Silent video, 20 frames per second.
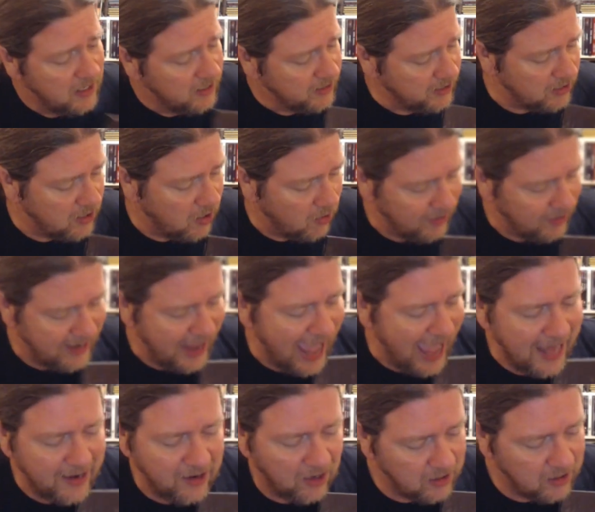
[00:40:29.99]
an
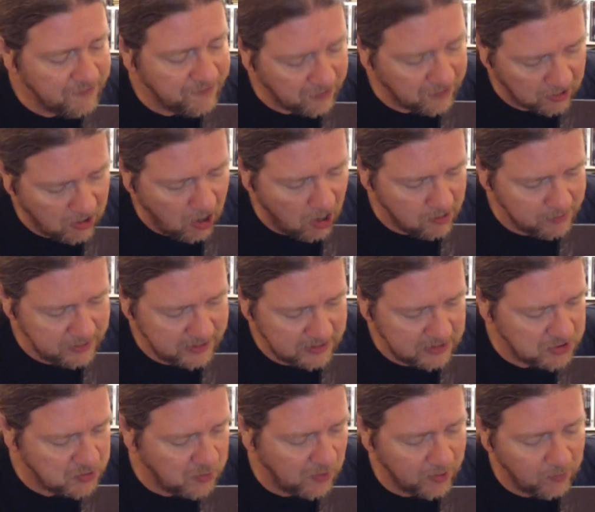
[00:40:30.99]
add-on for
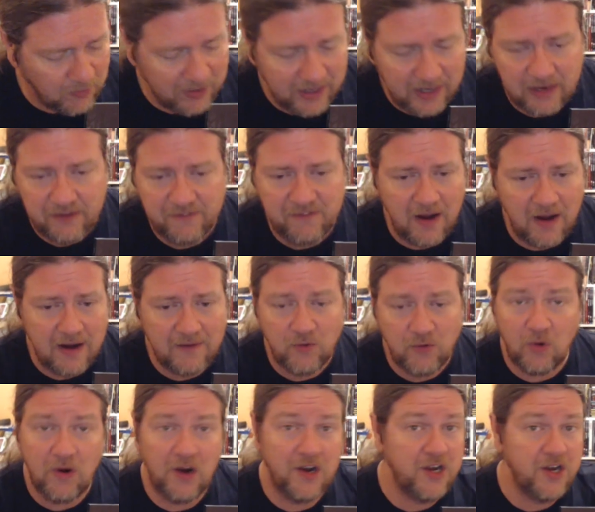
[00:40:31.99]
Carbon 2185
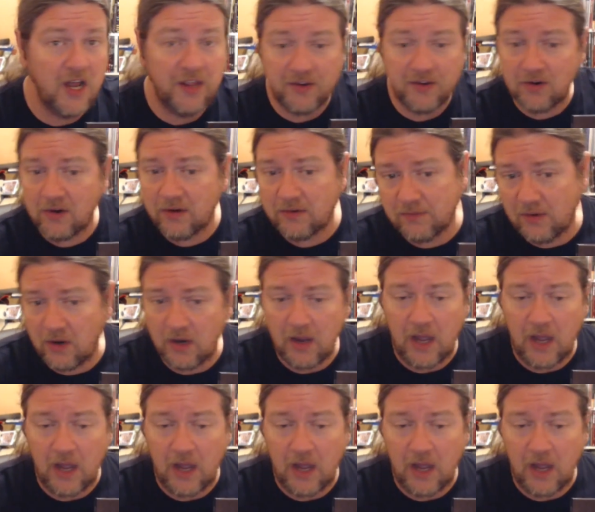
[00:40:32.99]
or another